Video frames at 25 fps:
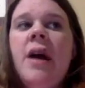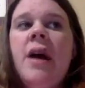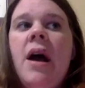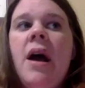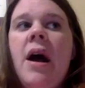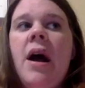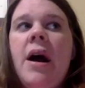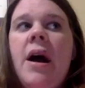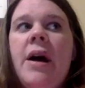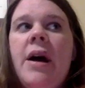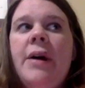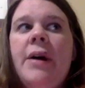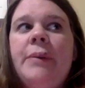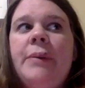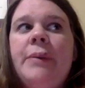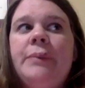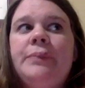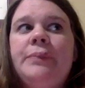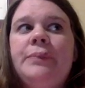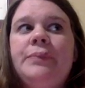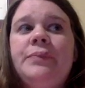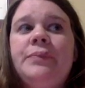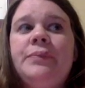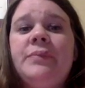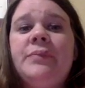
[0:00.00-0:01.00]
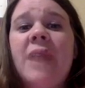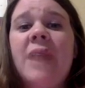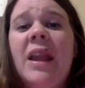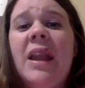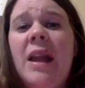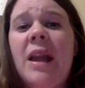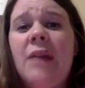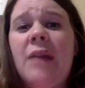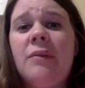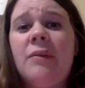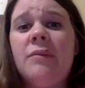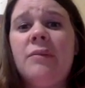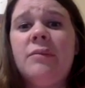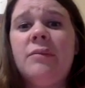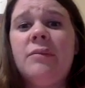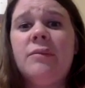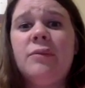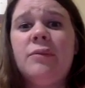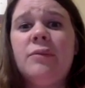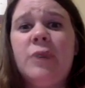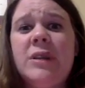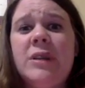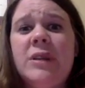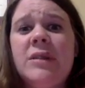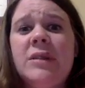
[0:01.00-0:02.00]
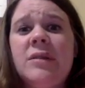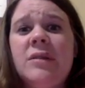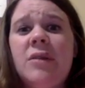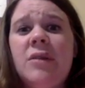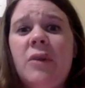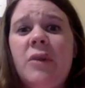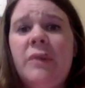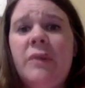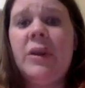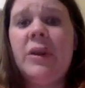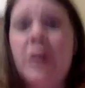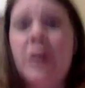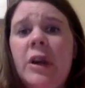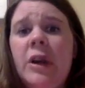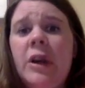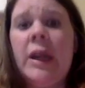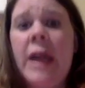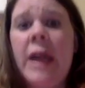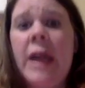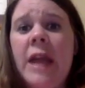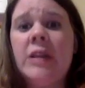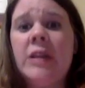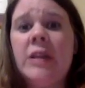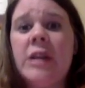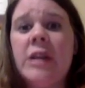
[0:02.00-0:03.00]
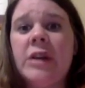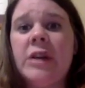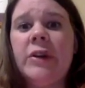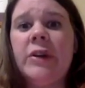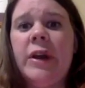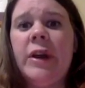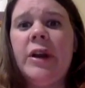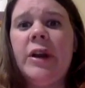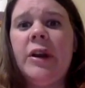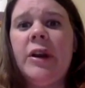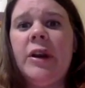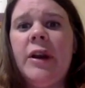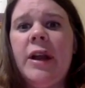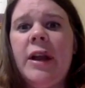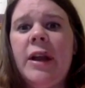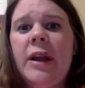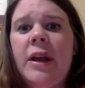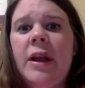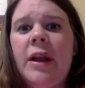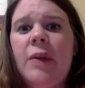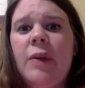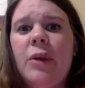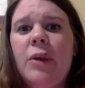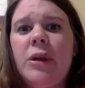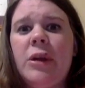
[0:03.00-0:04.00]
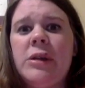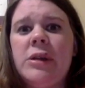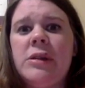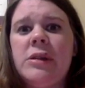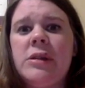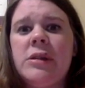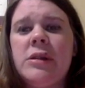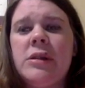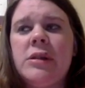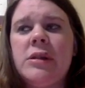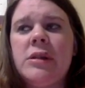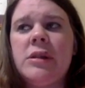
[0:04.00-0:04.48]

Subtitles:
And I was, go figure, a cake decorator, and I worked